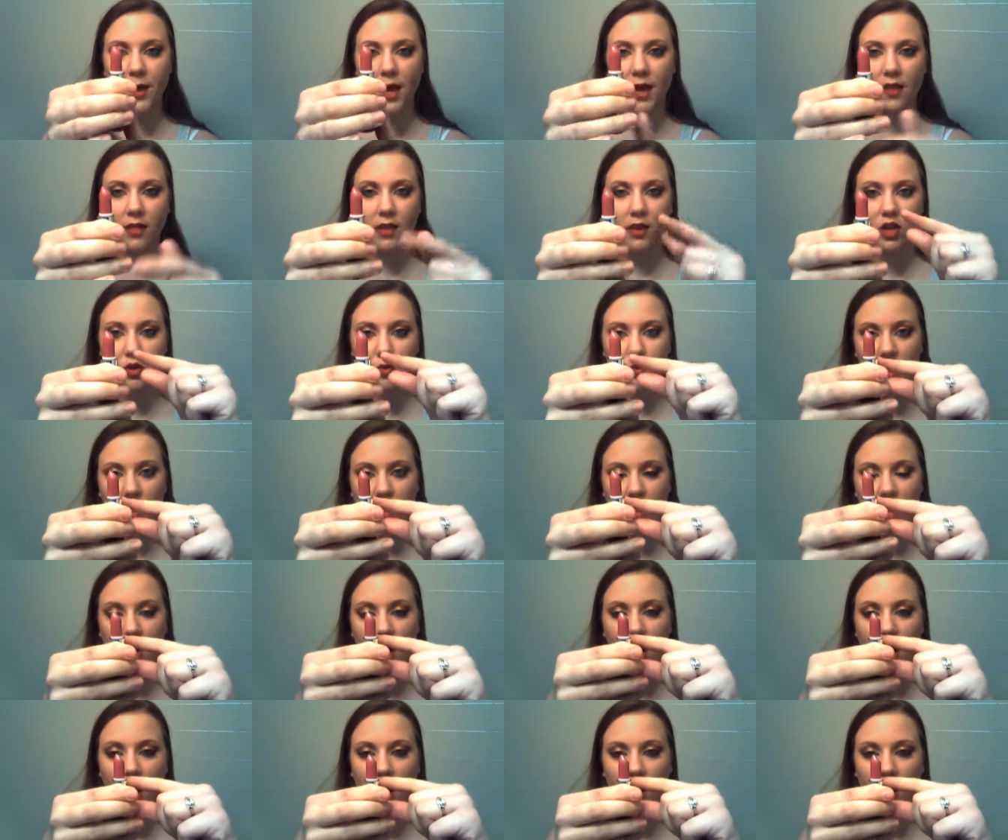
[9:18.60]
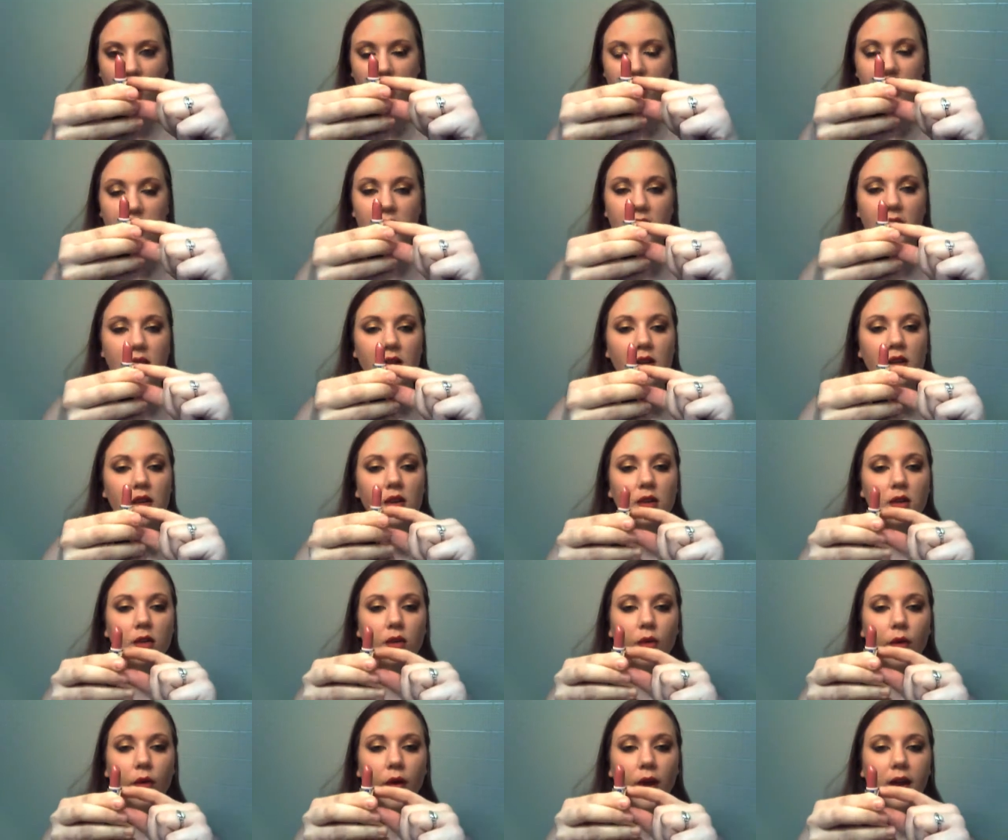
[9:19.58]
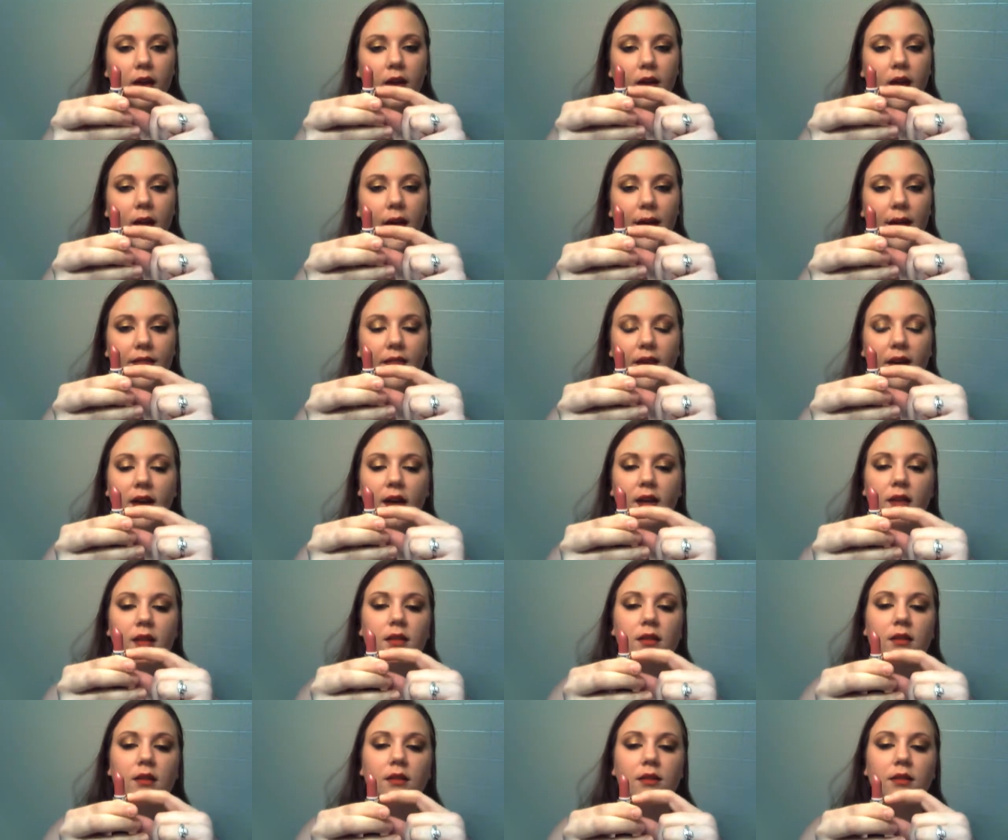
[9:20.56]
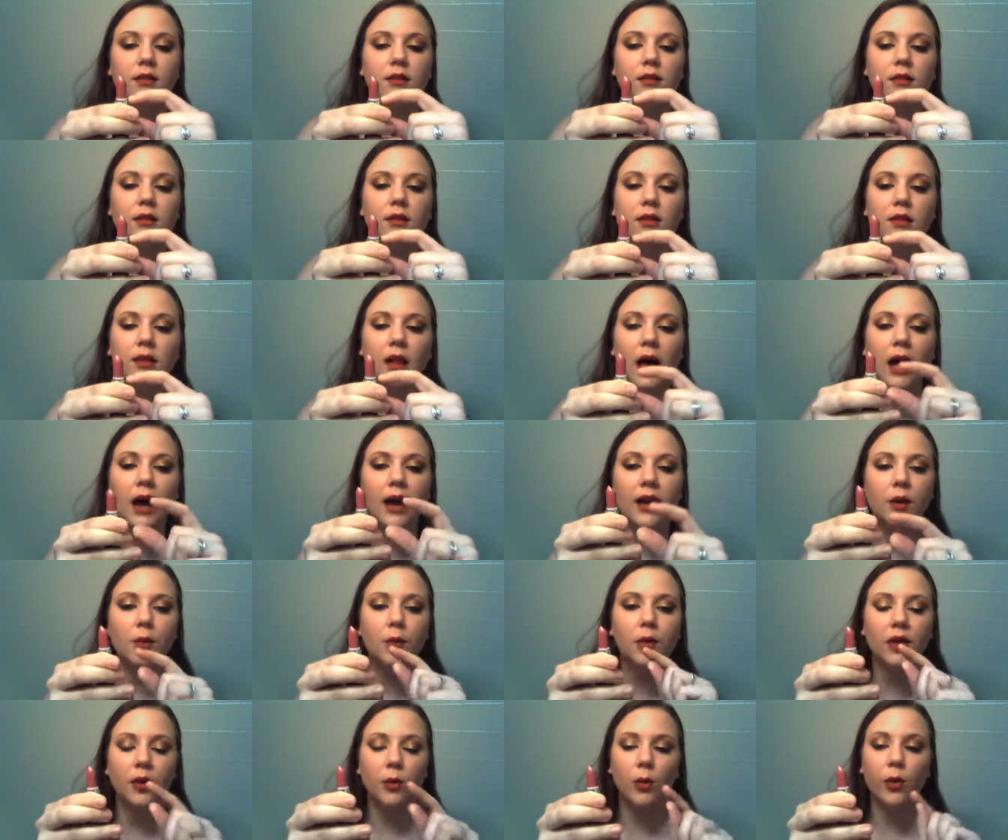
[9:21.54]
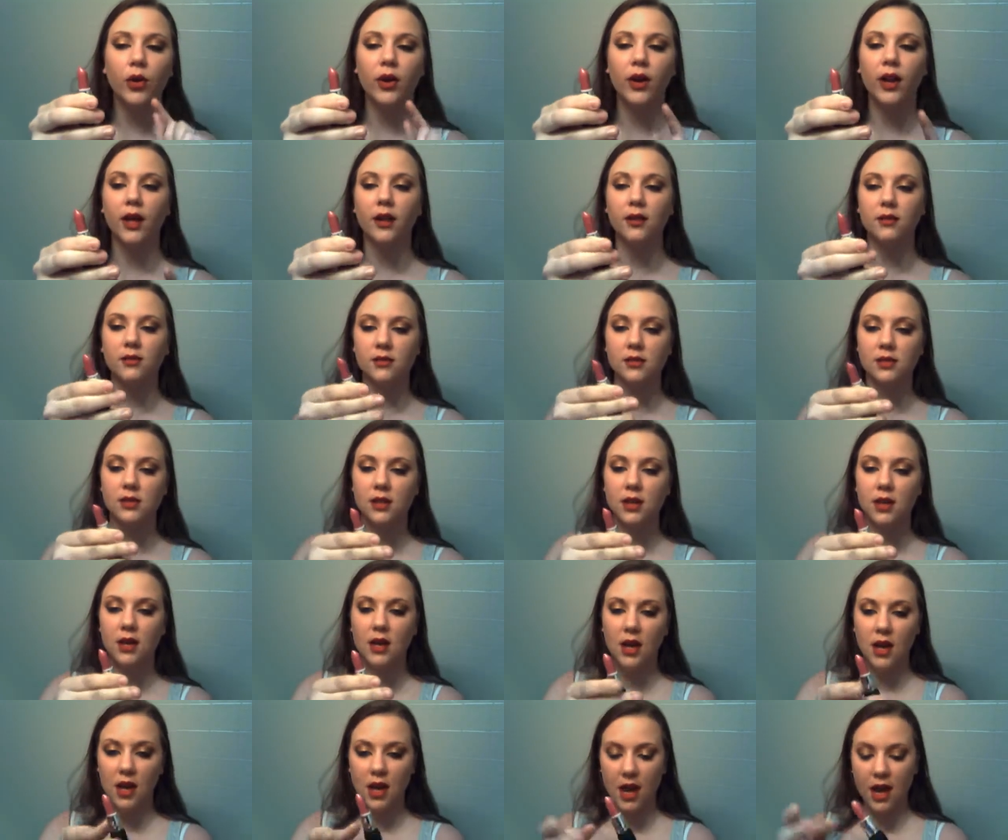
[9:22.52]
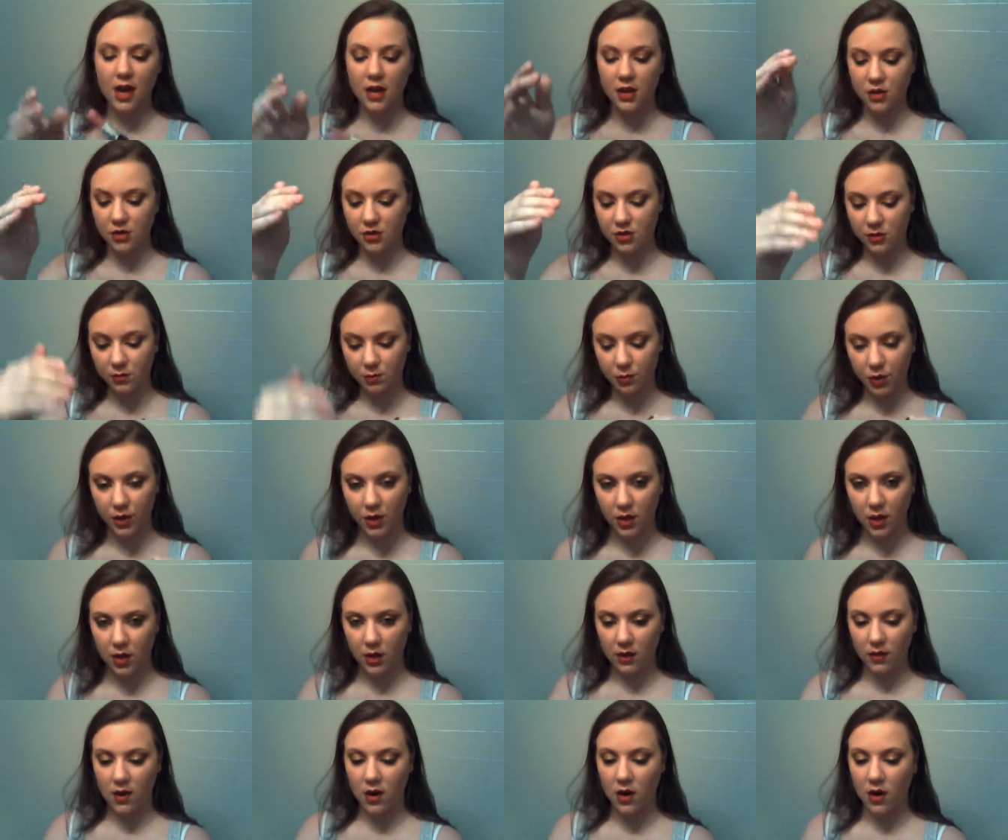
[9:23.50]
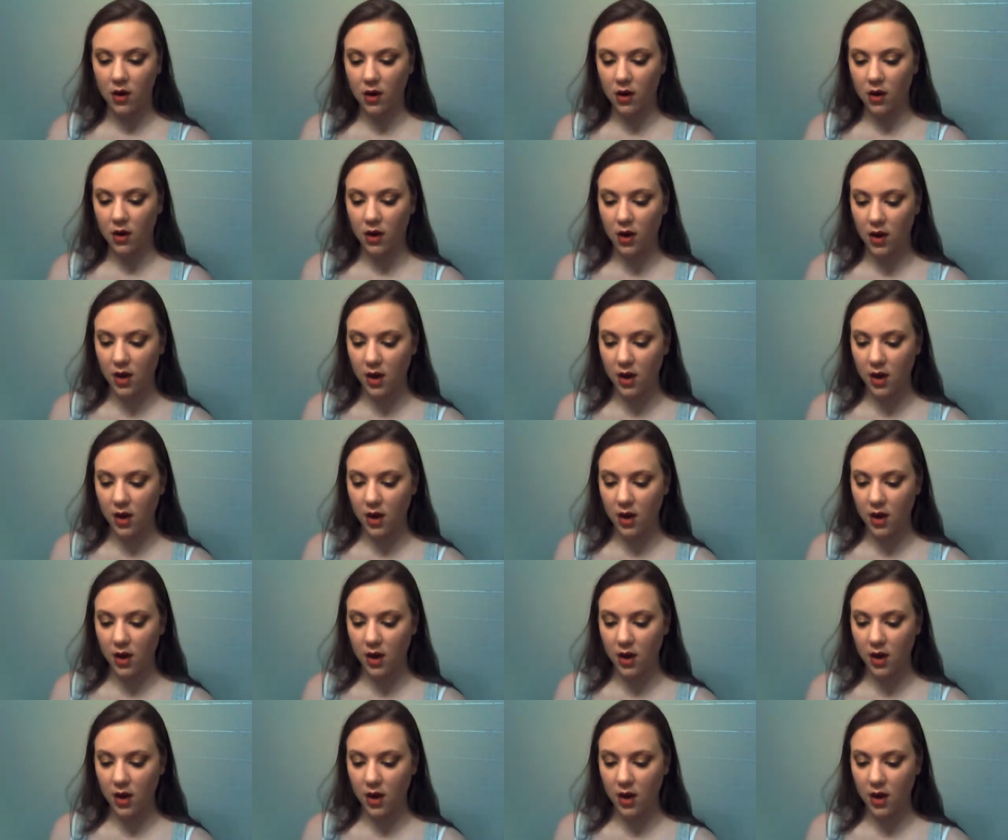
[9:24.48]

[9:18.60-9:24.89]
and then you cut right at that line, like where it ends, and you just put it in there.